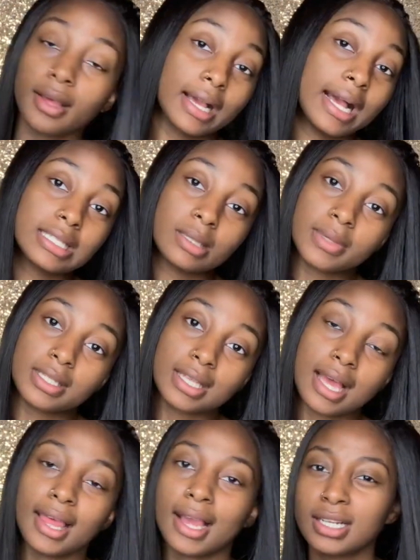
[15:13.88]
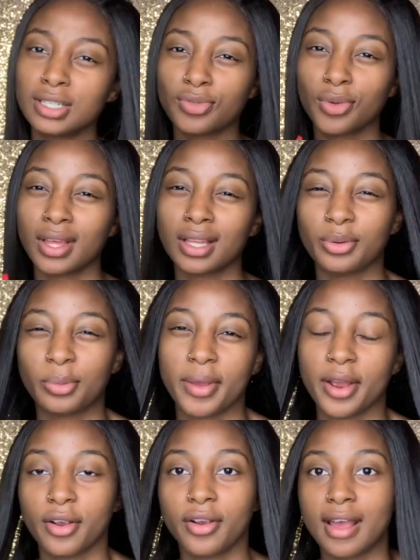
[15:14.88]
guys, I'm excited. Like, I just wrote like a little
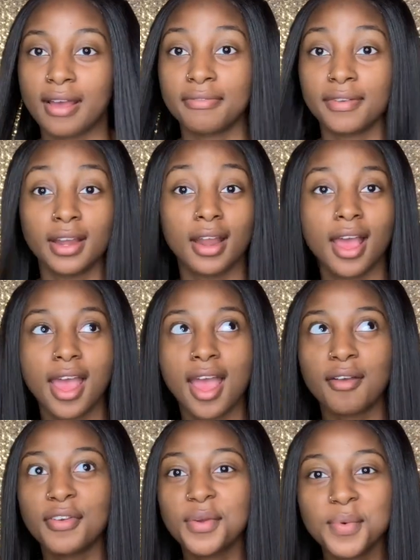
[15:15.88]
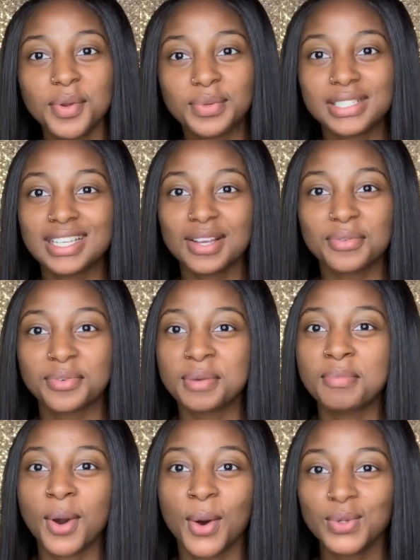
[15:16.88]
paragraph and everyone was like
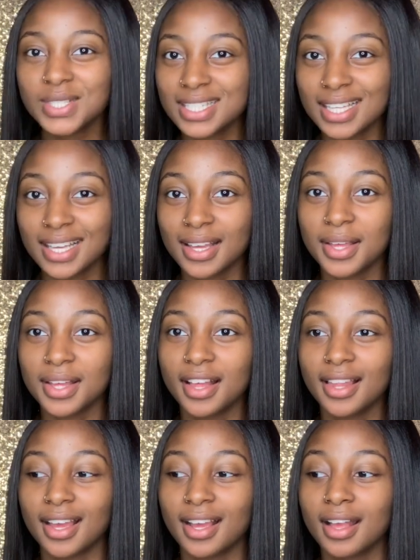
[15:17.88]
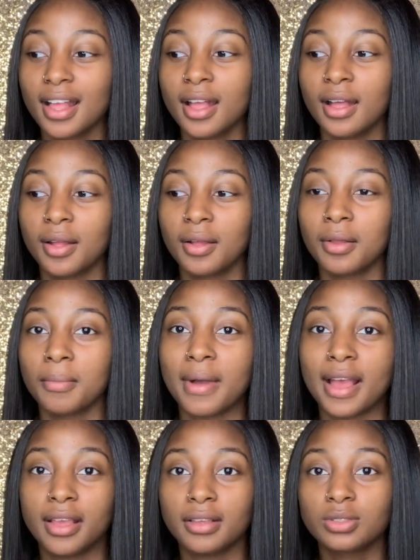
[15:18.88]
reposting it. Like,
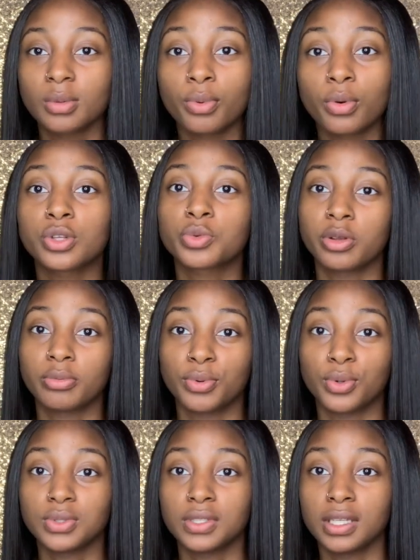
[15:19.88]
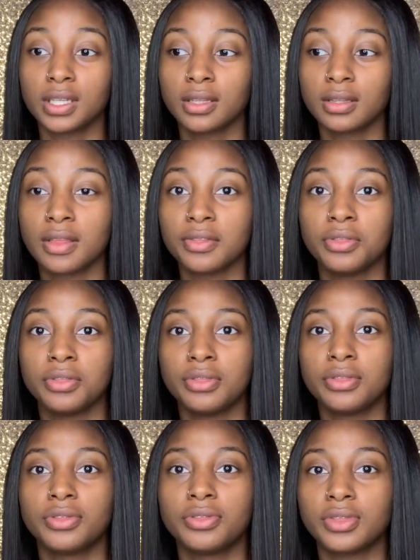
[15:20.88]
my supporters were reposting it and then
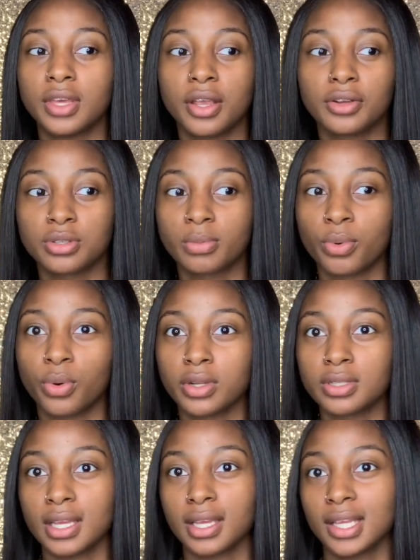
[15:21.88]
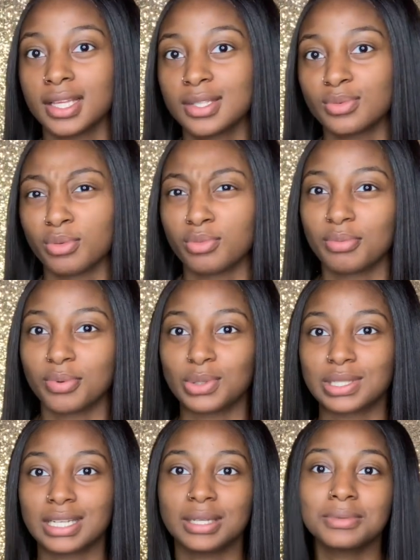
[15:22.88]
their supporters i guess were
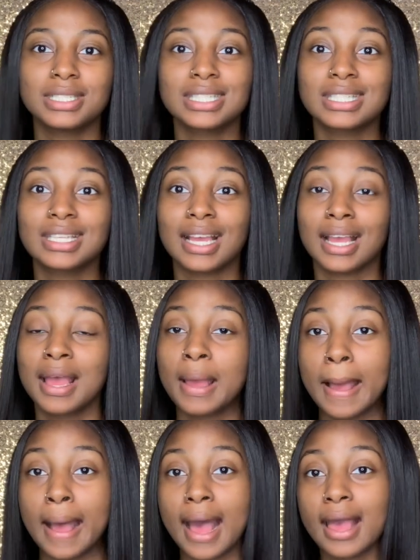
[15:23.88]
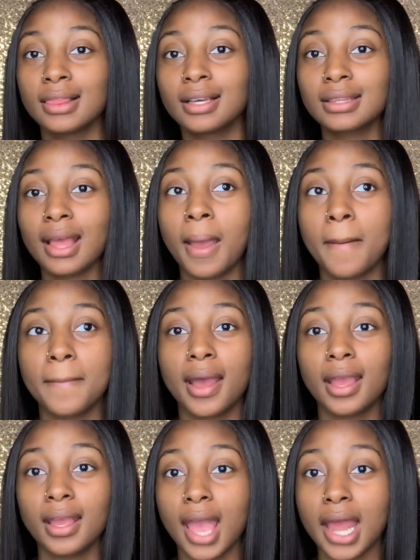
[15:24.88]
reposting it it was just like i looked at
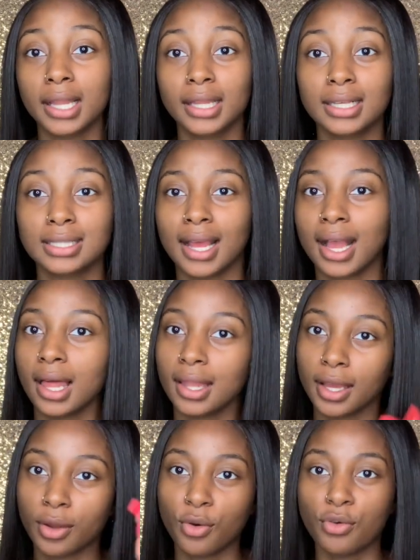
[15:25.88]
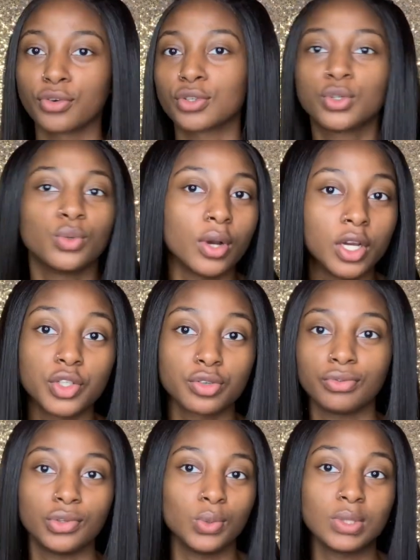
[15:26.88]
my analytics and i got like over
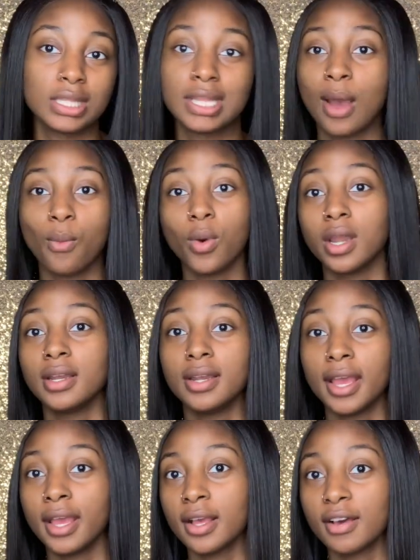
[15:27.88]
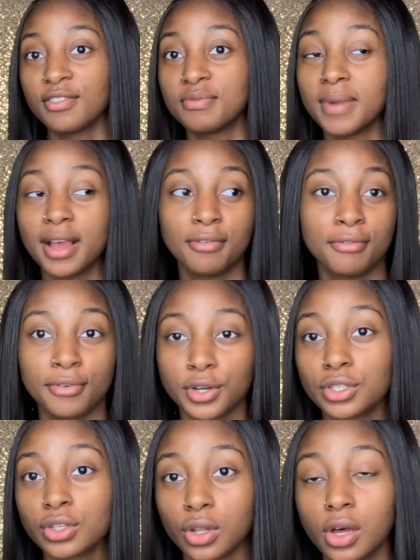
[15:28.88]
200 views in that one day of my
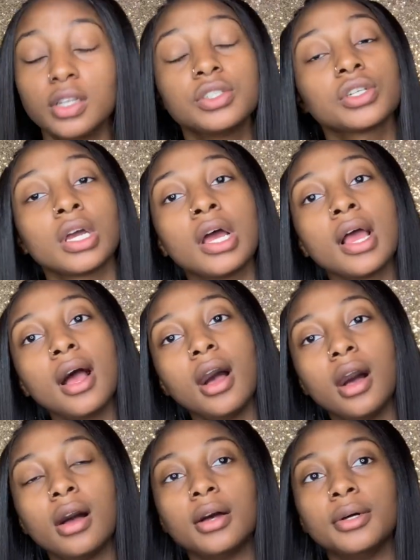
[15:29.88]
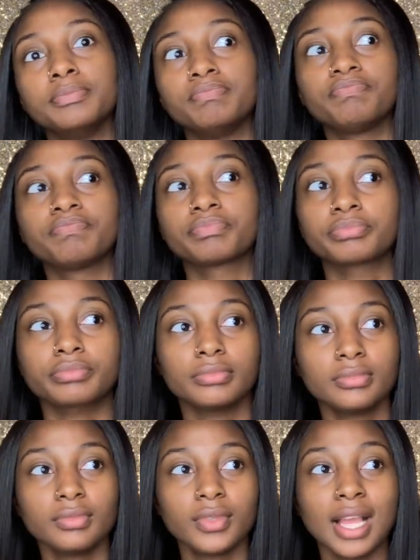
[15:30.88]
first launch um
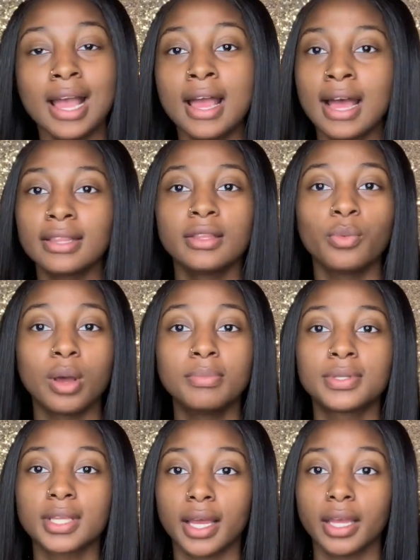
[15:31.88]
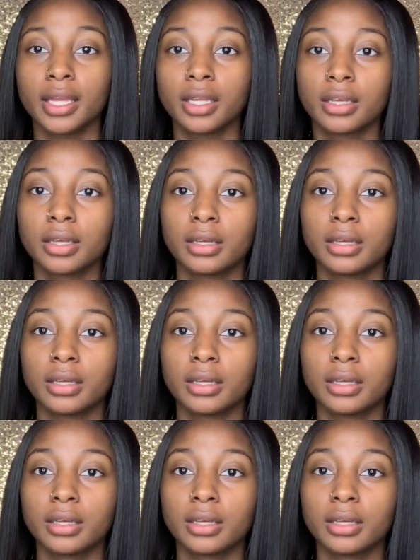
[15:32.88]
i had the website